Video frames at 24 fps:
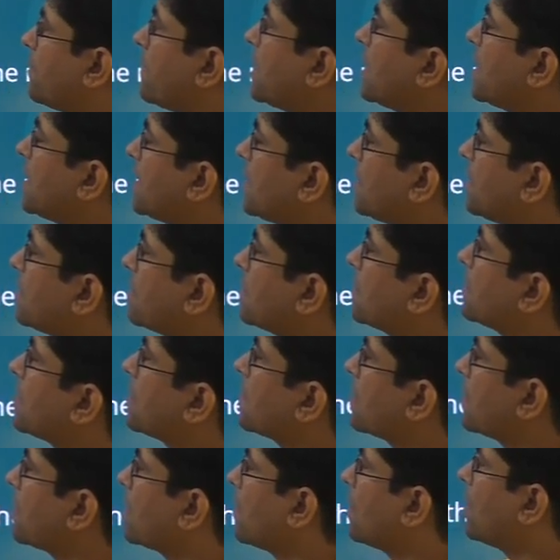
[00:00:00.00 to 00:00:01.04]
the meaning
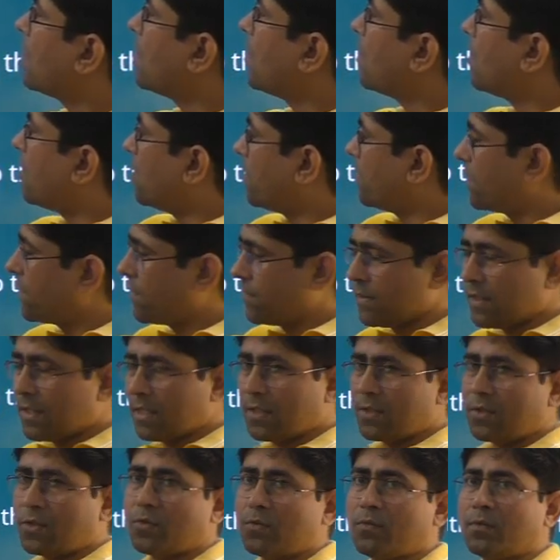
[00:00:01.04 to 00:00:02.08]
of
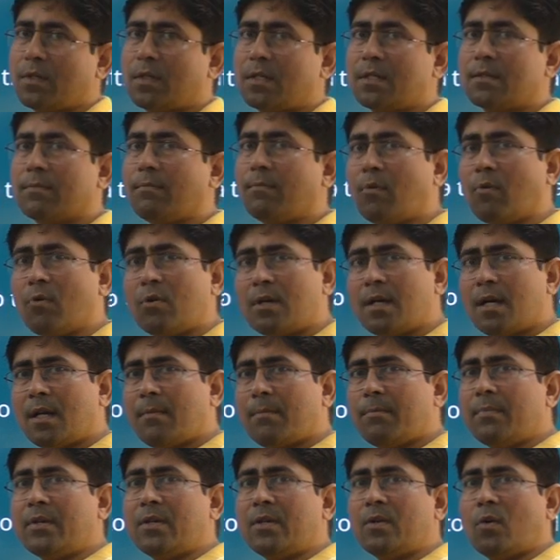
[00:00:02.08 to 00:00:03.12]
these 2 words,
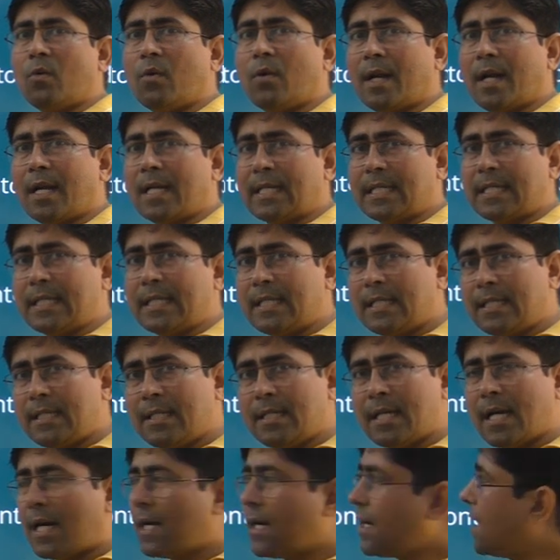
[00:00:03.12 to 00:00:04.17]
boulder,
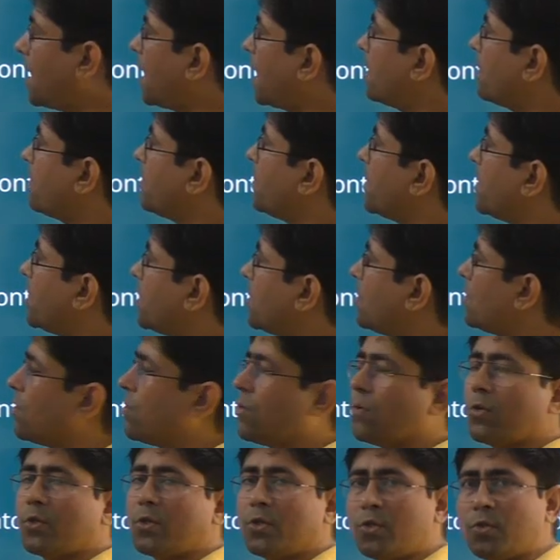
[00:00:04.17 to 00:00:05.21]
B-O-L-D-E-R, and
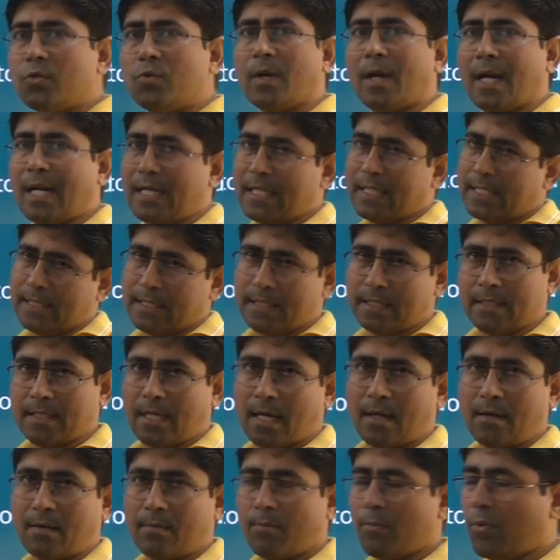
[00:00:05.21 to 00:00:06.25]

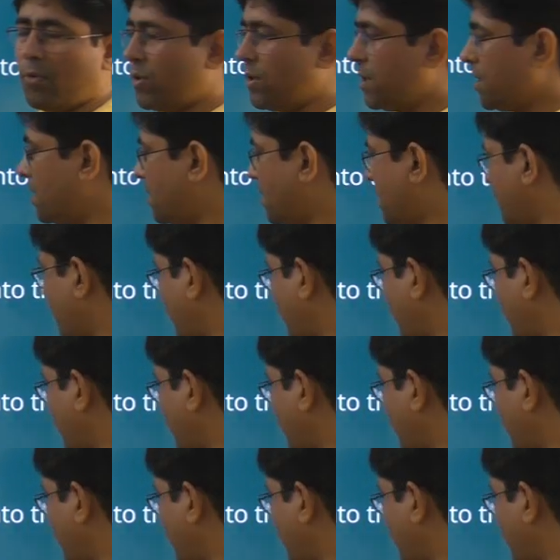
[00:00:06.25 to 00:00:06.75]
B-O-U-L-D-E-R, boulder.